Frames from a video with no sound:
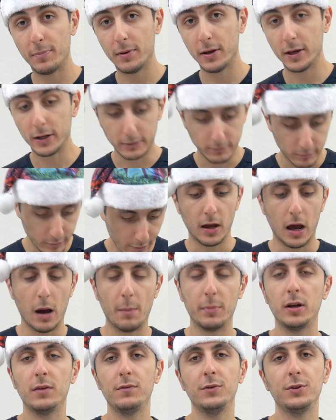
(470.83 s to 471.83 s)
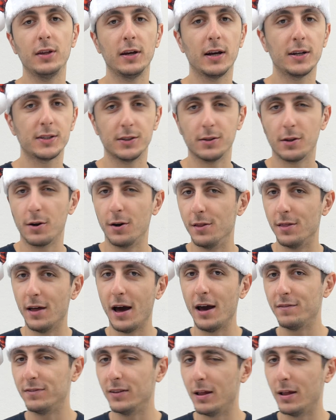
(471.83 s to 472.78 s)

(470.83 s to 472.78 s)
be. How many of you think it's another knife?